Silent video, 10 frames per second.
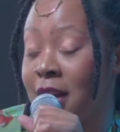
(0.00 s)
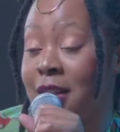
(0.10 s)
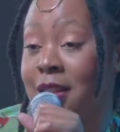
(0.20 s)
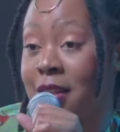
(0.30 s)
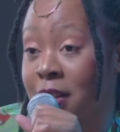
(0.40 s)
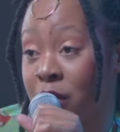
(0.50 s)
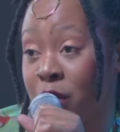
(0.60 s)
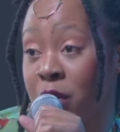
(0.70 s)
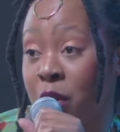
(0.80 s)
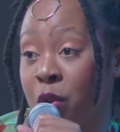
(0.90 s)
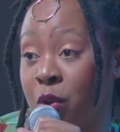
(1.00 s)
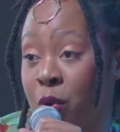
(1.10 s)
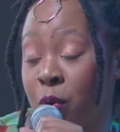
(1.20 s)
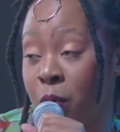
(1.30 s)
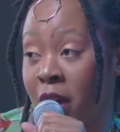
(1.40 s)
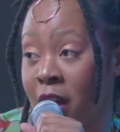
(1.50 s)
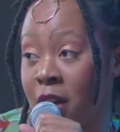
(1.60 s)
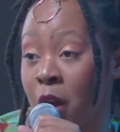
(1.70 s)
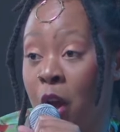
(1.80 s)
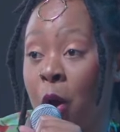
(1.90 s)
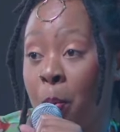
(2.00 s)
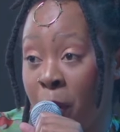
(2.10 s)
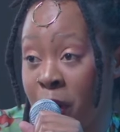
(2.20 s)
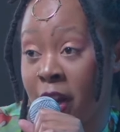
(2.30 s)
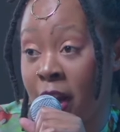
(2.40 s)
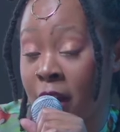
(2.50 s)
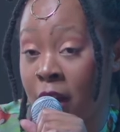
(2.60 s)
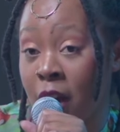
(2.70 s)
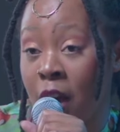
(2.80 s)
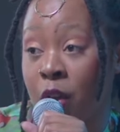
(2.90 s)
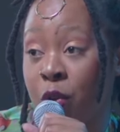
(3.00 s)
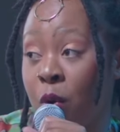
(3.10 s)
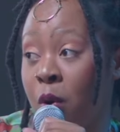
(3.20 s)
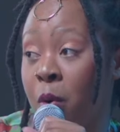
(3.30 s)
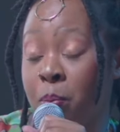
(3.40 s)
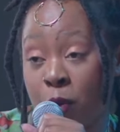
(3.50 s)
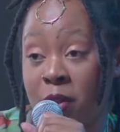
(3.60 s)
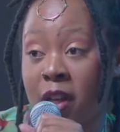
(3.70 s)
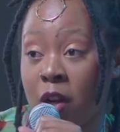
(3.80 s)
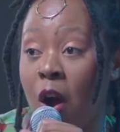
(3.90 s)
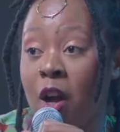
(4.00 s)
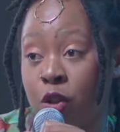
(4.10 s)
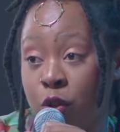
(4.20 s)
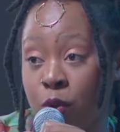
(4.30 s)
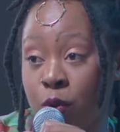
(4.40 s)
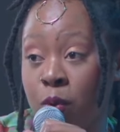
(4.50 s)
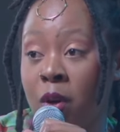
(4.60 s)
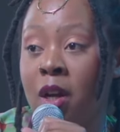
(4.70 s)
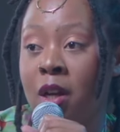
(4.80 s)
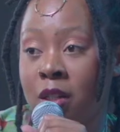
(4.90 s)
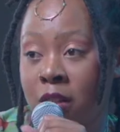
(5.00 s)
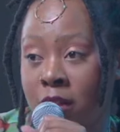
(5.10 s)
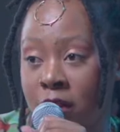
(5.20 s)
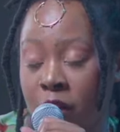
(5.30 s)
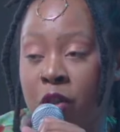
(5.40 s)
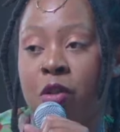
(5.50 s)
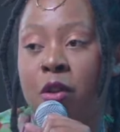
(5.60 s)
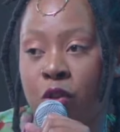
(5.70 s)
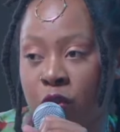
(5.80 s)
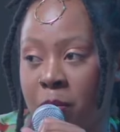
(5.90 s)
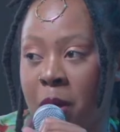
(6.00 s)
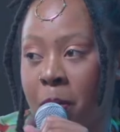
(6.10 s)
assists you in putting your music onto digital streaming